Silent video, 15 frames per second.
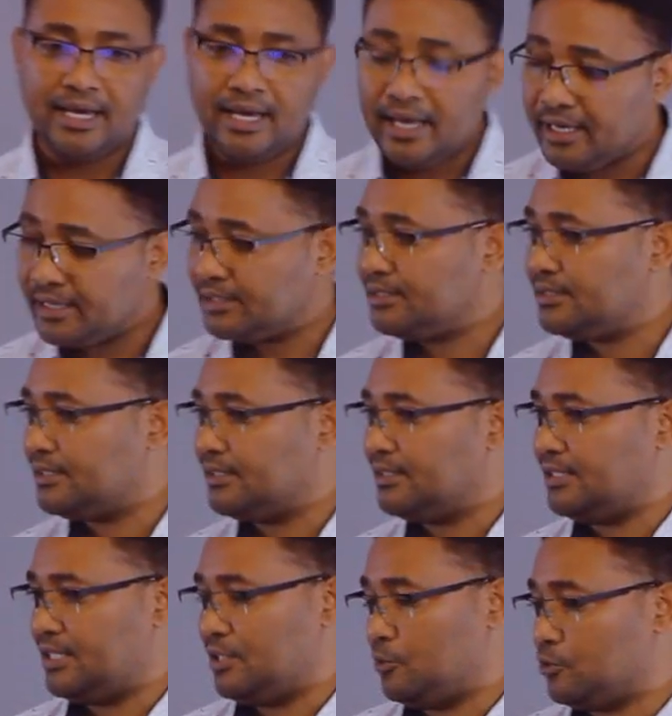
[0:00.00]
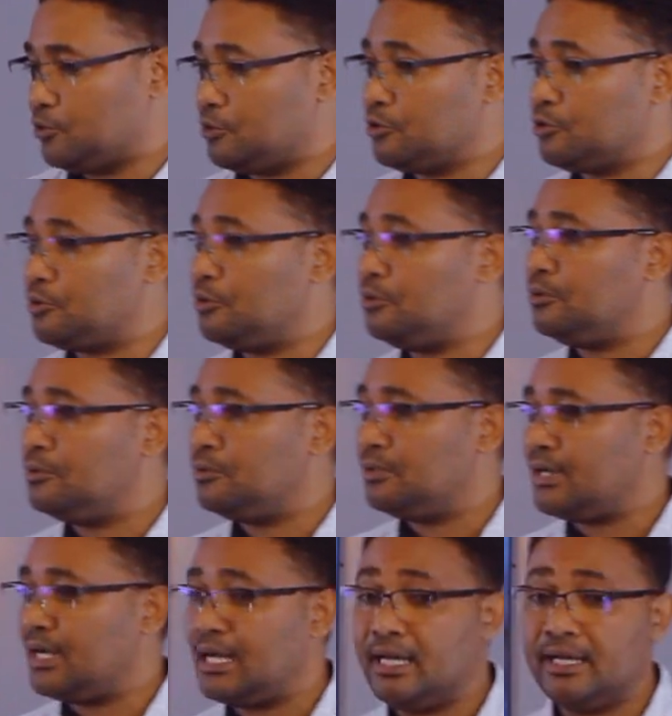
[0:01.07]
and he was also
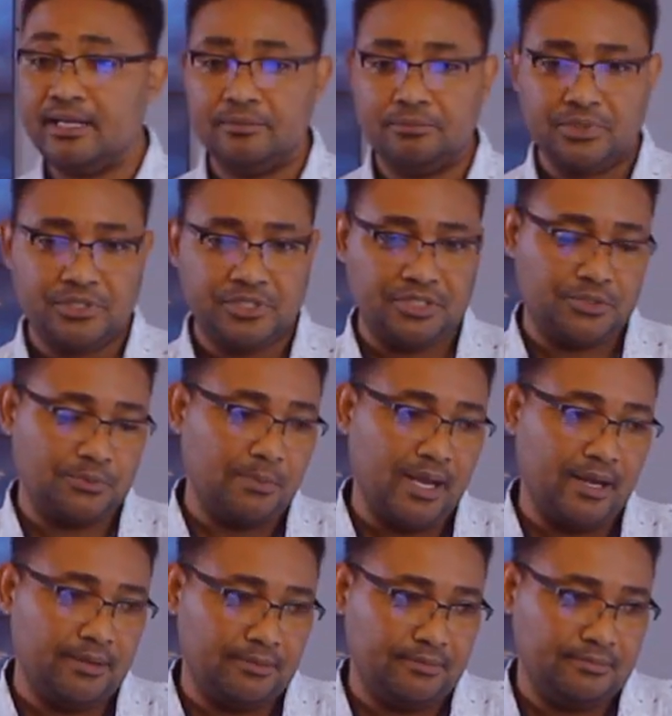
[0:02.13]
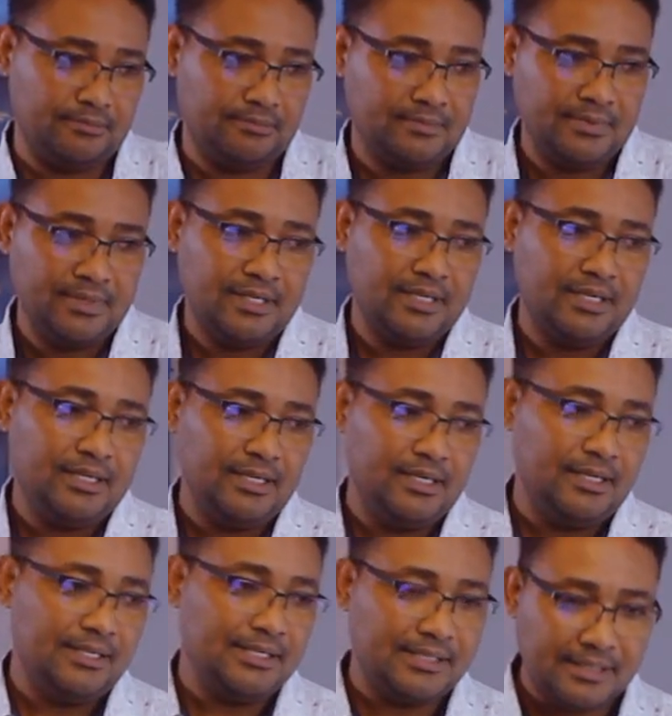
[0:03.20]
an ambitious man,
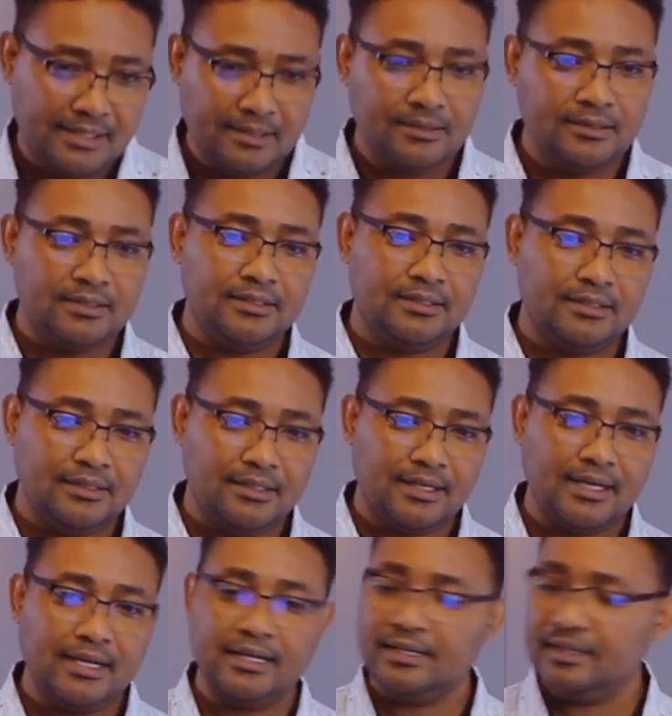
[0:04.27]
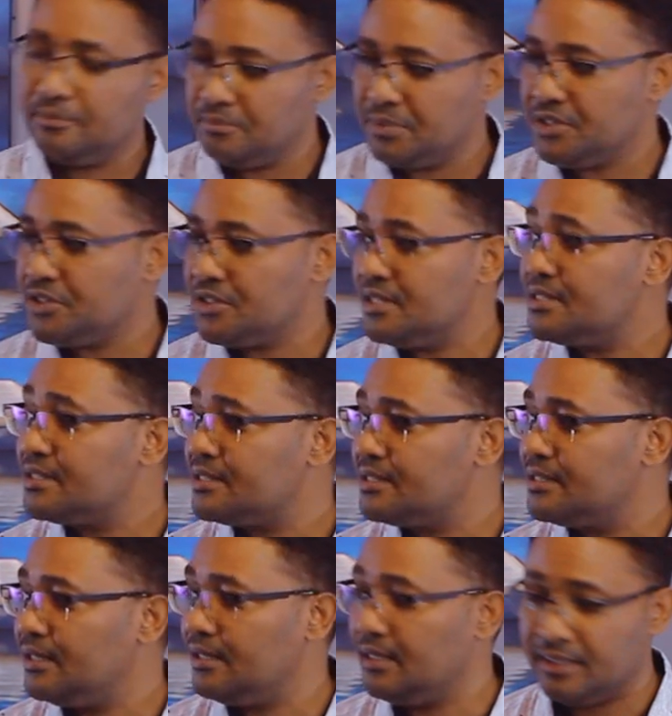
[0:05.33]
skilled and an
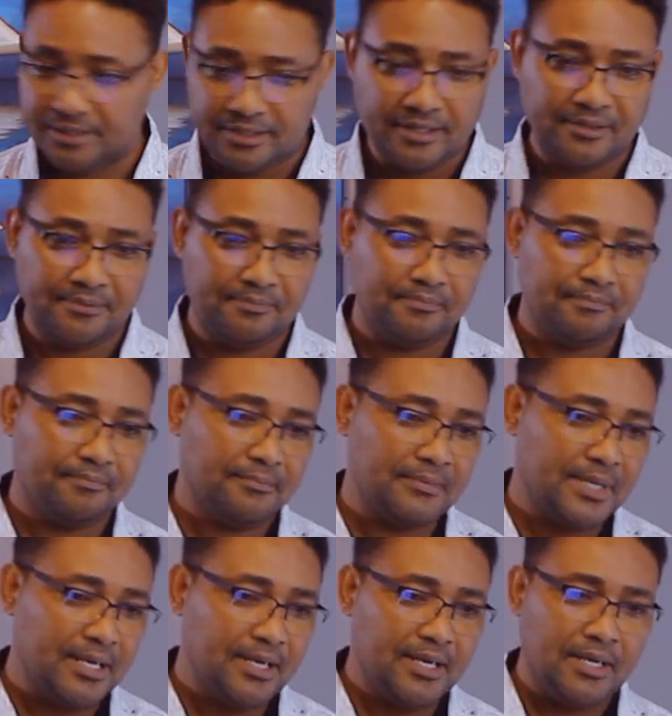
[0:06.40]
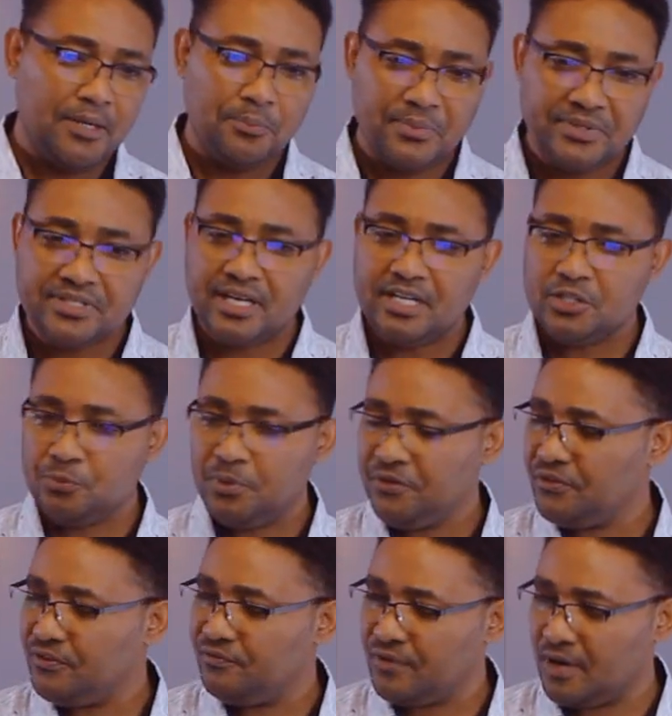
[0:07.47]
ambitious leader. Besides
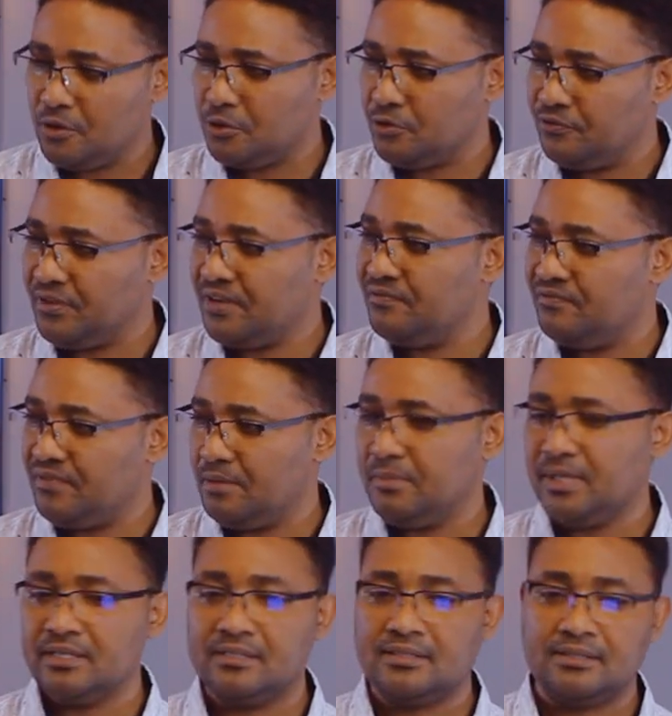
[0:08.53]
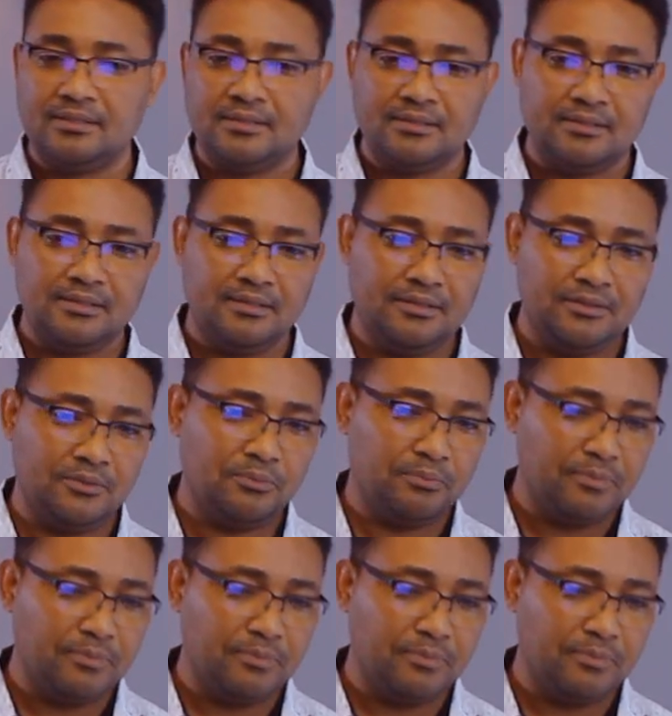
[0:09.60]
being the founder of the infamous, you know,